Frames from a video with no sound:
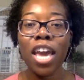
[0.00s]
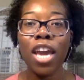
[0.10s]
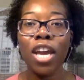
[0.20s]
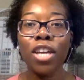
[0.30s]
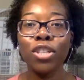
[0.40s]

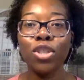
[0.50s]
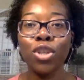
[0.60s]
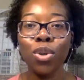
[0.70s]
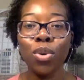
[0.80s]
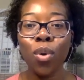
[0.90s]
and
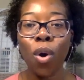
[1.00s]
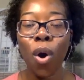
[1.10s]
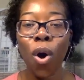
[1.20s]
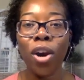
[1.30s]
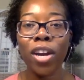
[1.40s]
you
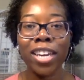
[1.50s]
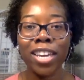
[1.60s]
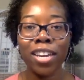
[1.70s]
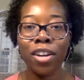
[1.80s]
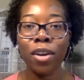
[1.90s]
are
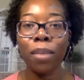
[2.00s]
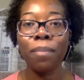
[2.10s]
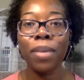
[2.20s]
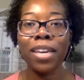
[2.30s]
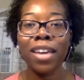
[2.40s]
here
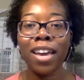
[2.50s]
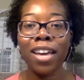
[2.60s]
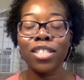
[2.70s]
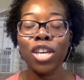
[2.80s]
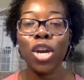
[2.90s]

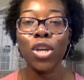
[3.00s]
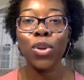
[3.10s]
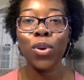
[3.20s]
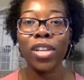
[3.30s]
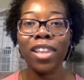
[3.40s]
because
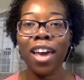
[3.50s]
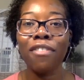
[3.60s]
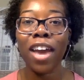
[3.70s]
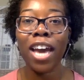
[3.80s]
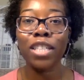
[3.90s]
your
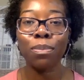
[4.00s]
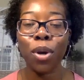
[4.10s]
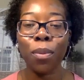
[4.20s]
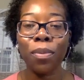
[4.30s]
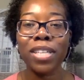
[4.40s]
life has
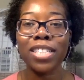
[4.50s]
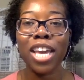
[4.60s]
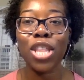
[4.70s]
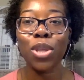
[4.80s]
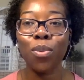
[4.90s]
purpose
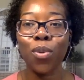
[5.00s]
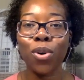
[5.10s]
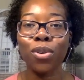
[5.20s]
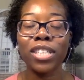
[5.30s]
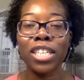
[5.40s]
and the
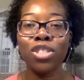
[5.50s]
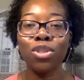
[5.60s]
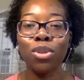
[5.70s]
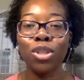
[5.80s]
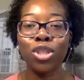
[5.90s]
world needs
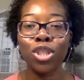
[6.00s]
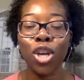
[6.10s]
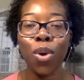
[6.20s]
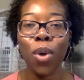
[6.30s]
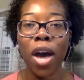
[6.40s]
you to
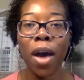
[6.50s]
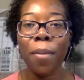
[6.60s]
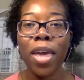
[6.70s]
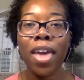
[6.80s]
show up